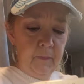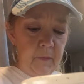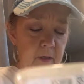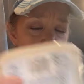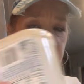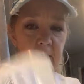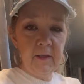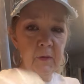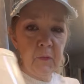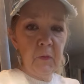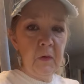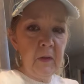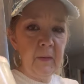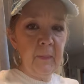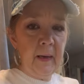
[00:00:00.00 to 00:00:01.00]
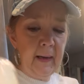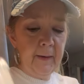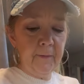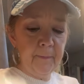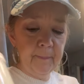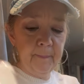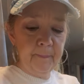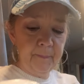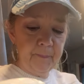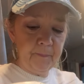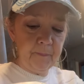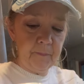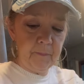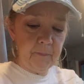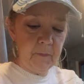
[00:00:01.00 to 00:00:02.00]
Doesn't really matter.
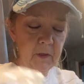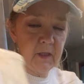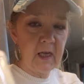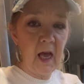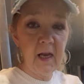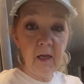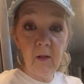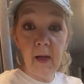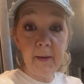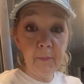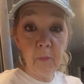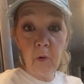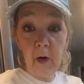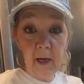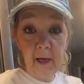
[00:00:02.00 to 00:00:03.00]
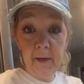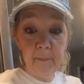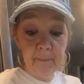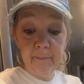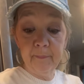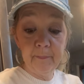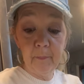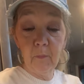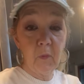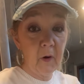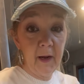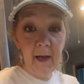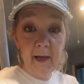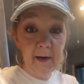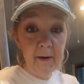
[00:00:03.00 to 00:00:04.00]
It's kind of like bread.
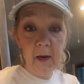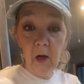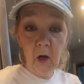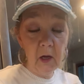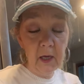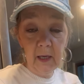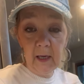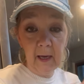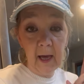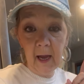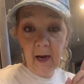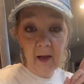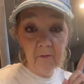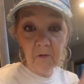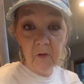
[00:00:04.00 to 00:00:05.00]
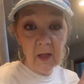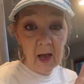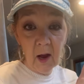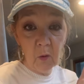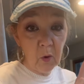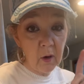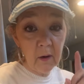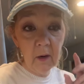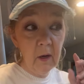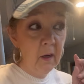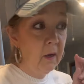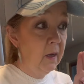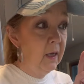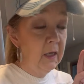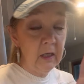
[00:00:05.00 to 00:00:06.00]
Bread, you got to have flour,
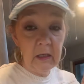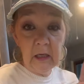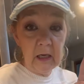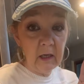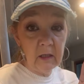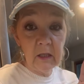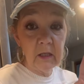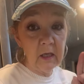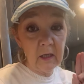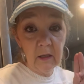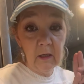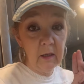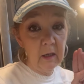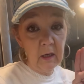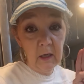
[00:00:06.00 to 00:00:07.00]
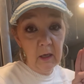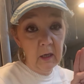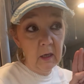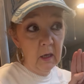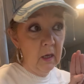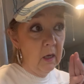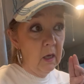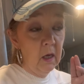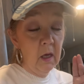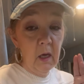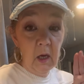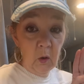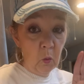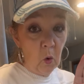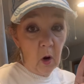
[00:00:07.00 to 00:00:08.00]
yeast,
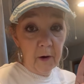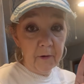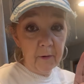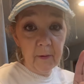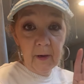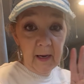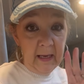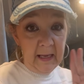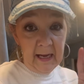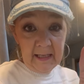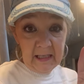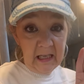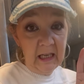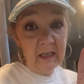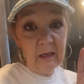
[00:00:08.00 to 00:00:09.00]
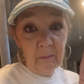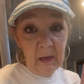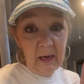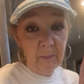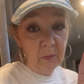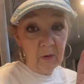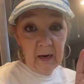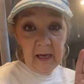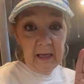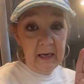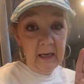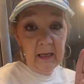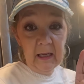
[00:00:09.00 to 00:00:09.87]
and water. And that's it to make bread.